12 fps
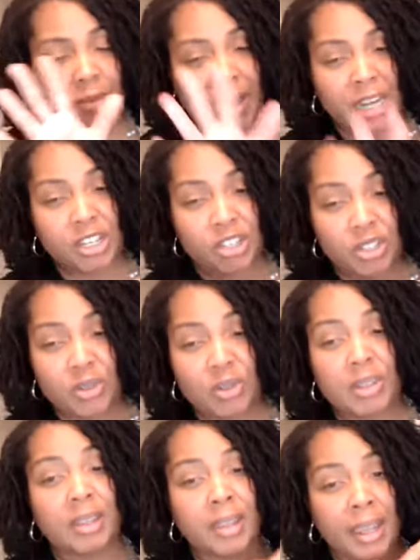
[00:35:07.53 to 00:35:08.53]
Spanish
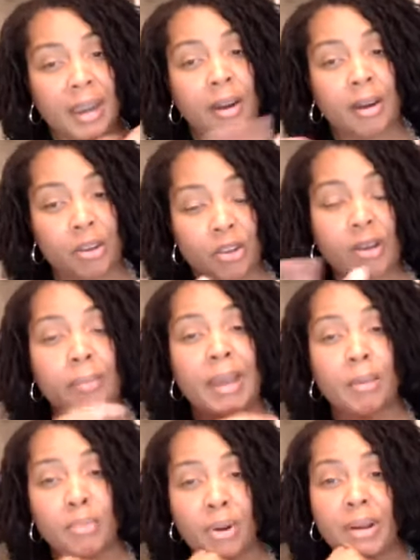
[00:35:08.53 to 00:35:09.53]
news and they are good
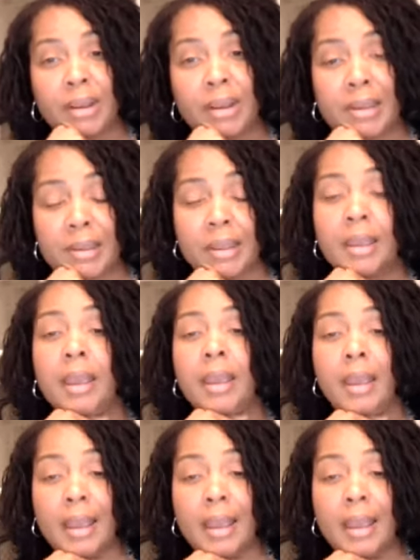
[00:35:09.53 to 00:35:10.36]
about broadcasting